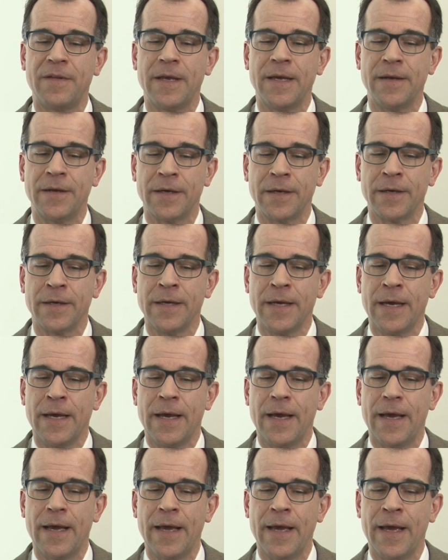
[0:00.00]
data.
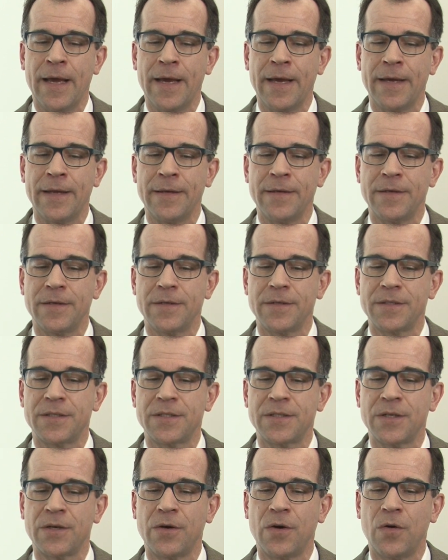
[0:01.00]
And
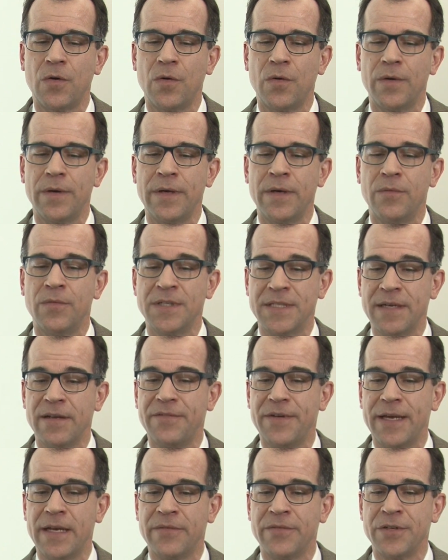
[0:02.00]
so it was
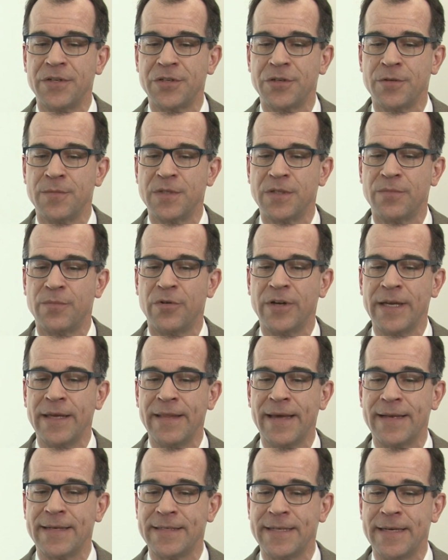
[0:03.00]
innovative in terms of
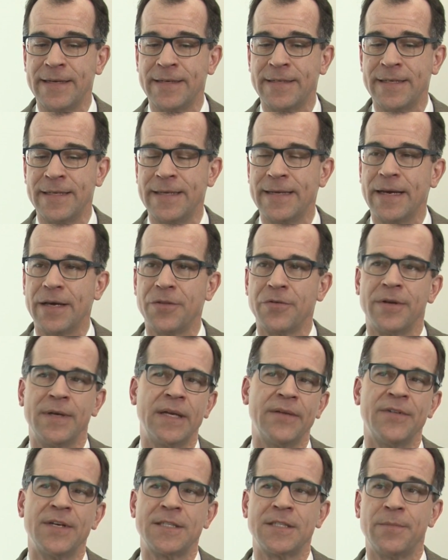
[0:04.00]
bringing that data together and
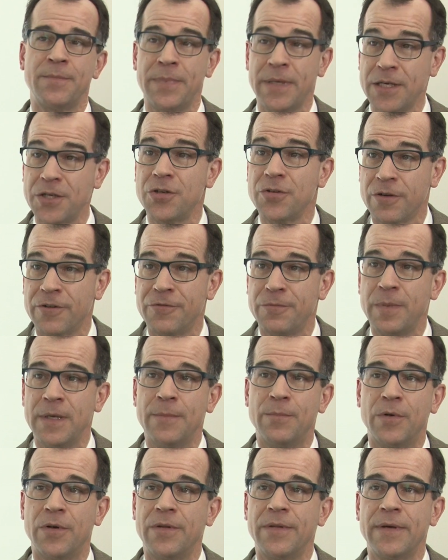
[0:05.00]
giving us a picture of
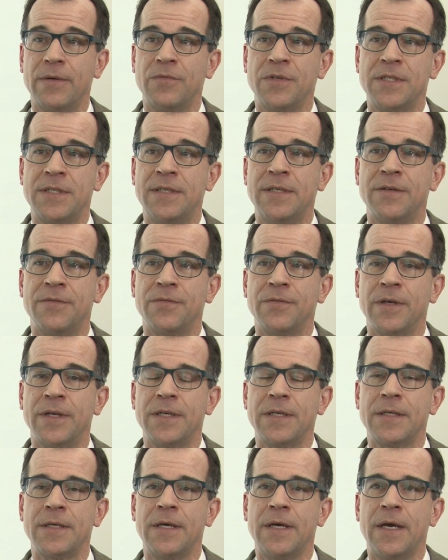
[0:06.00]
people that was
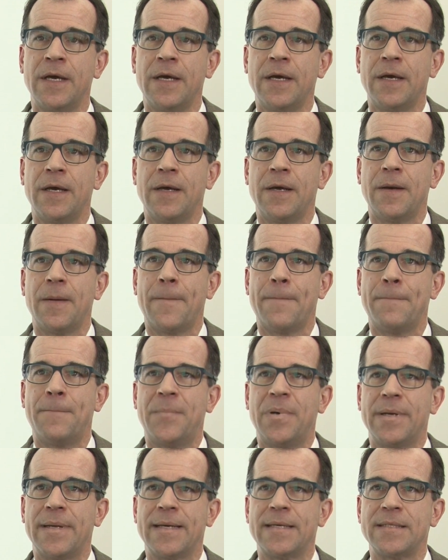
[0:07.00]
different.
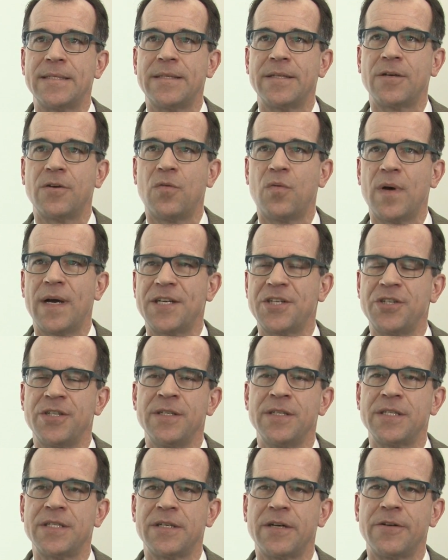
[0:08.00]
But as the
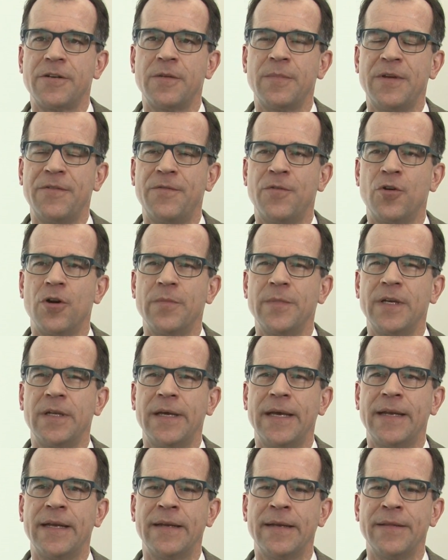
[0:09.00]
questions started to be
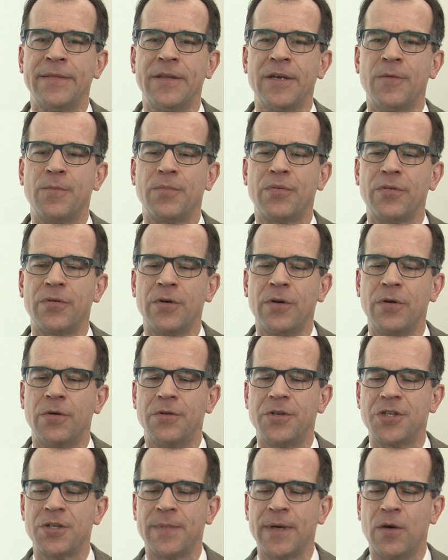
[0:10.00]
formulated and the
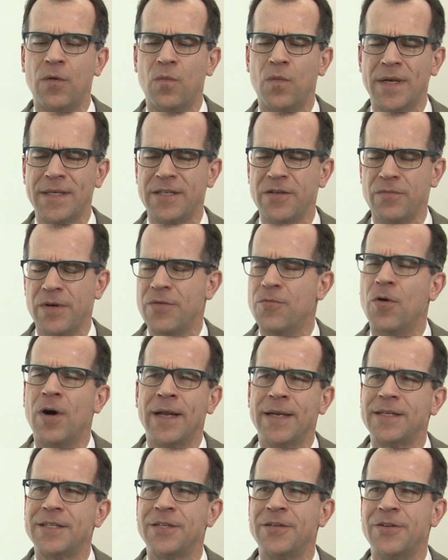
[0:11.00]
approach about what did we
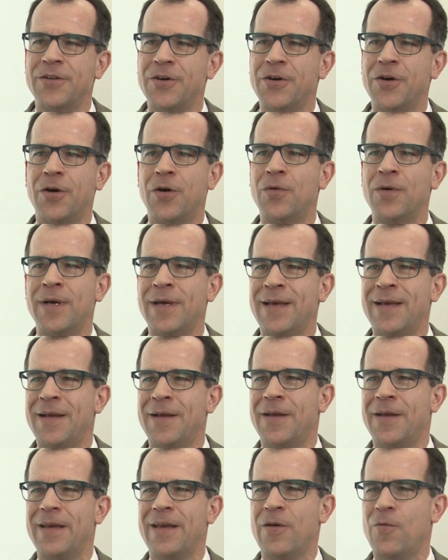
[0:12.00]
want to know,
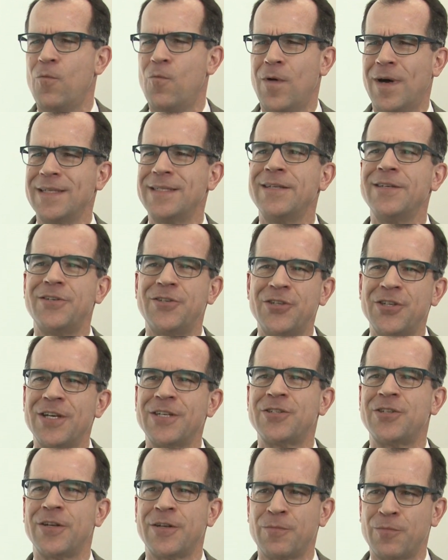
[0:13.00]
it wasn't
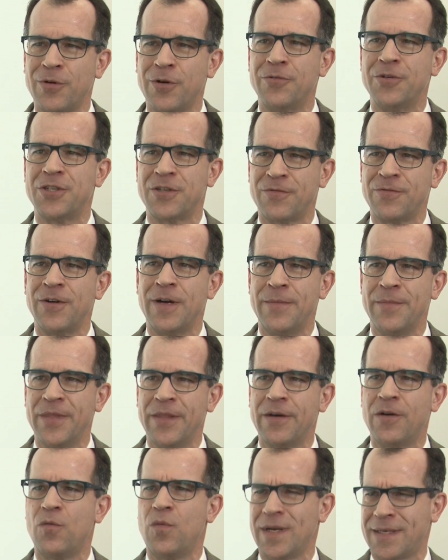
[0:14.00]
just approached from
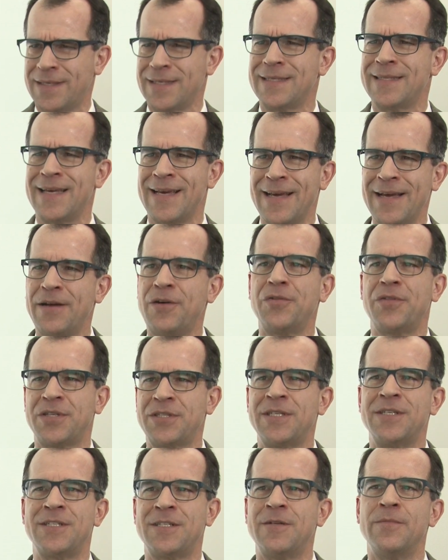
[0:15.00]
the what does the health
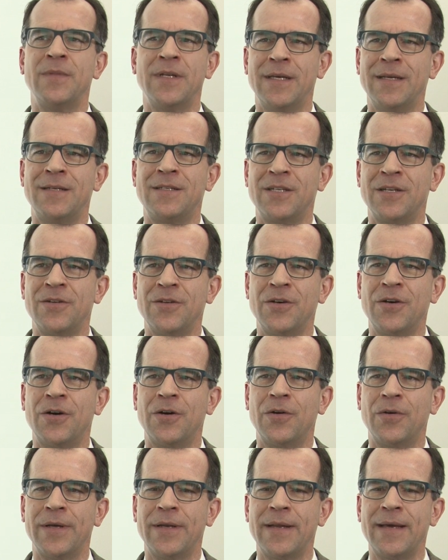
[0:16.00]
system need to
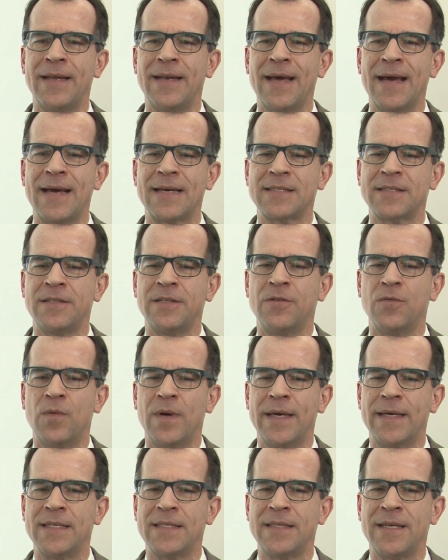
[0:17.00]
know? It, it, asked in
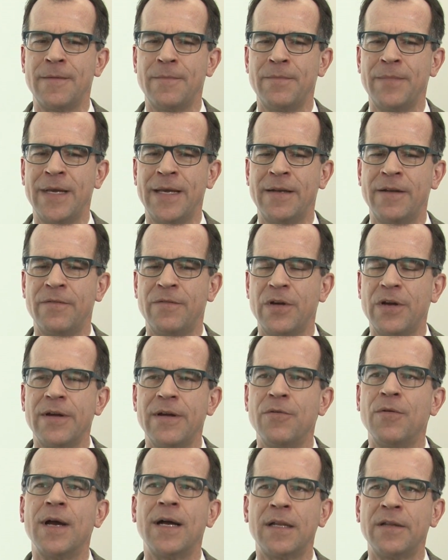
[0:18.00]
ways that made it
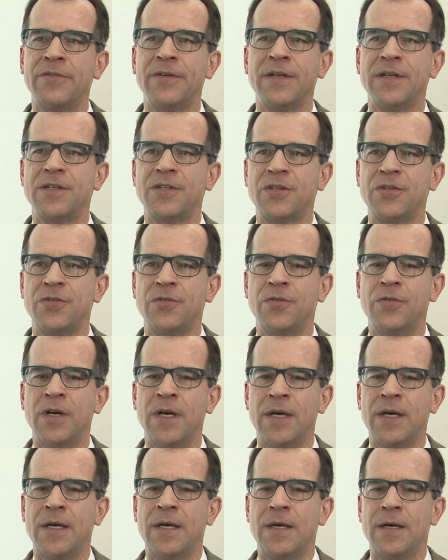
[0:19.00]
very relevant to
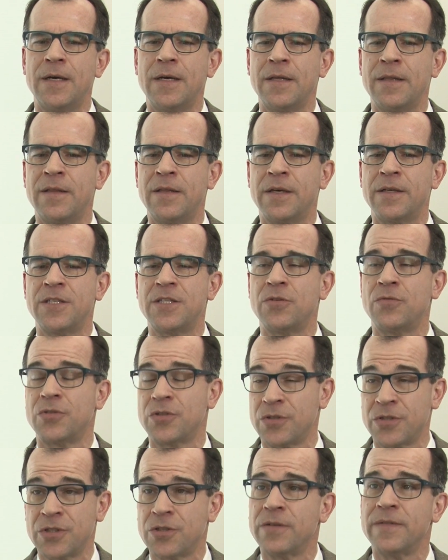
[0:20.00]
the
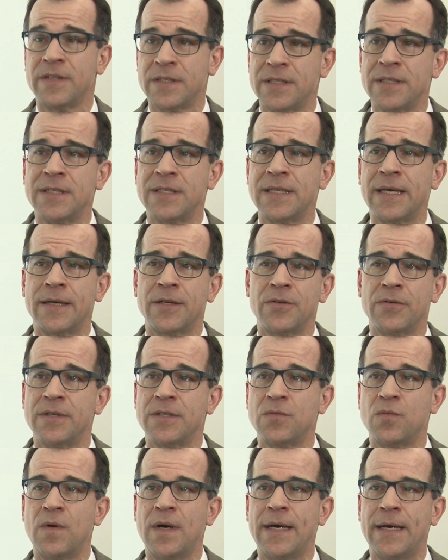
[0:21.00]
social services sector
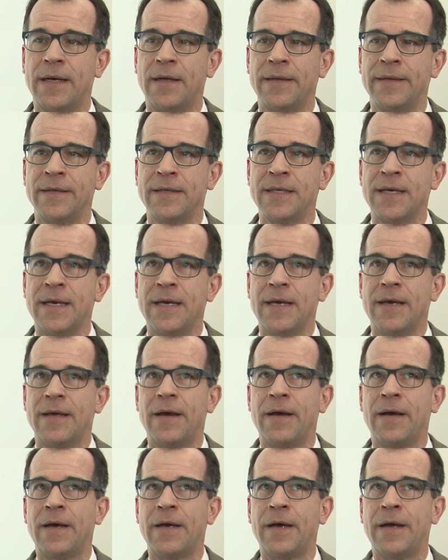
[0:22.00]
as well. And
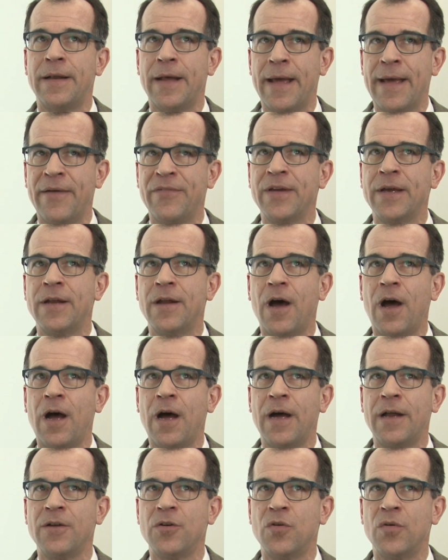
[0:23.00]
uh, uh having an
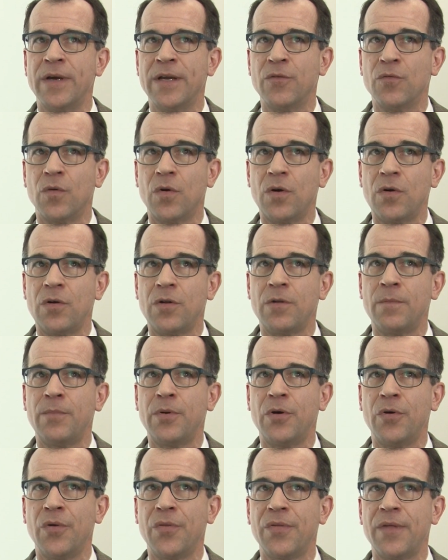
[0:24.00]
ongoing role
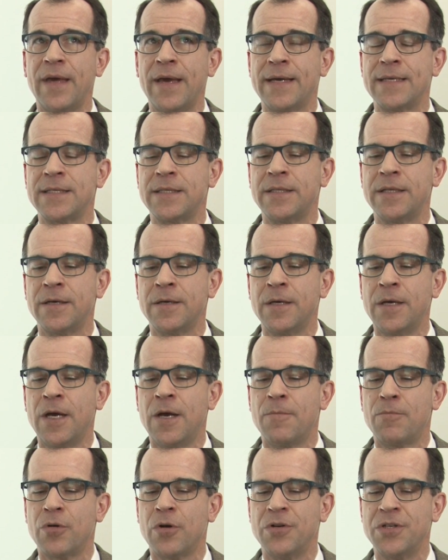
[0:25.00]
both as the
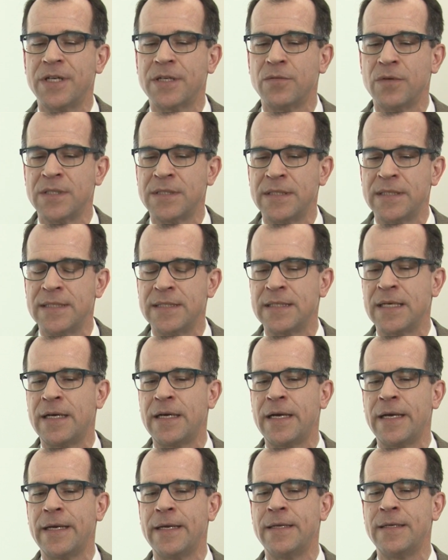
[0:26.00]
project was
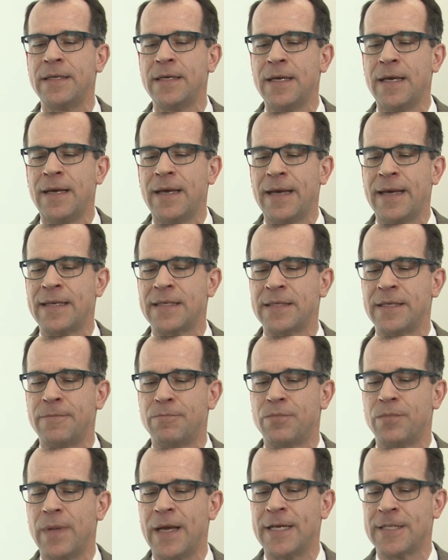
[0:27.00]
designed, as
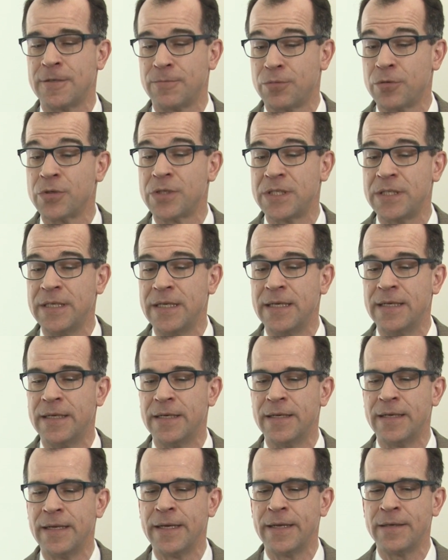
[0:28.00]
it, as it
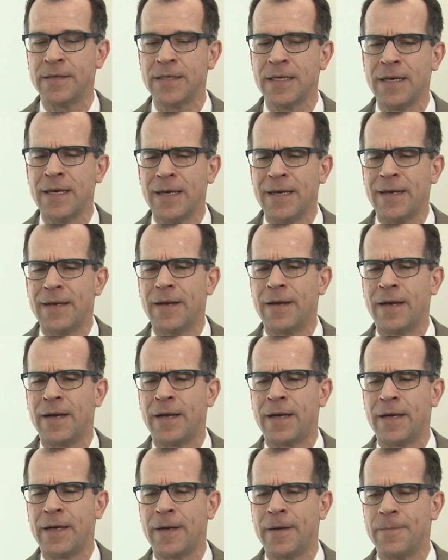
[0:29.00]
proceeded, and
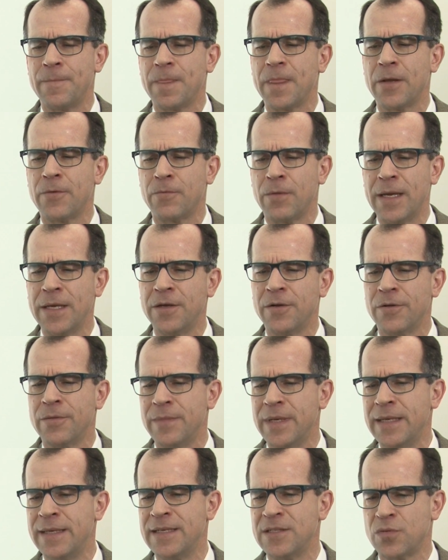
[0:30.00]
um, regular
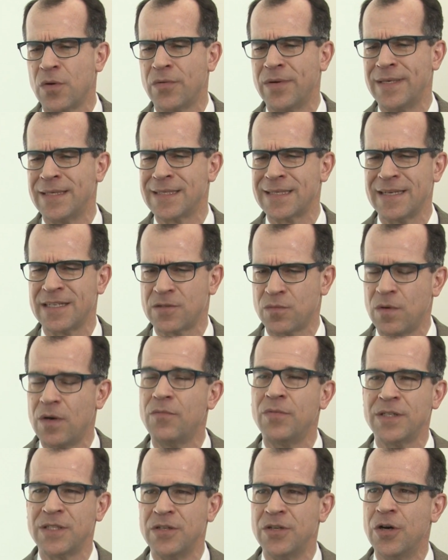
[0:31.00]
meetings where we discussed
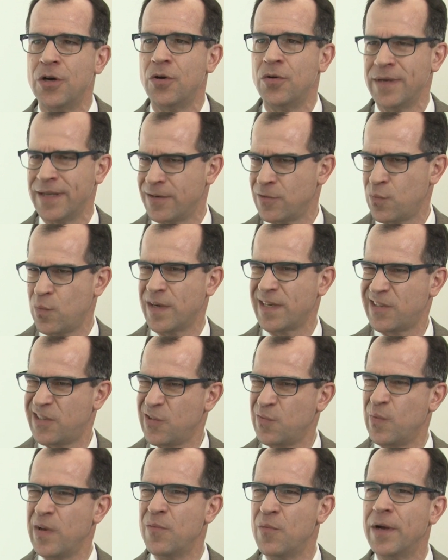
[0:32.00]
what was known and what
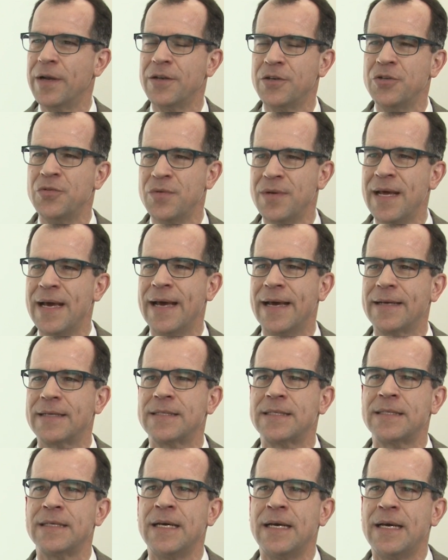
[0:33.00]
did we want to do
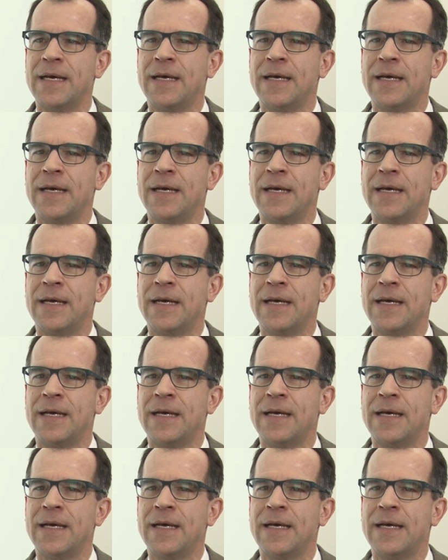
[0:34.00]
next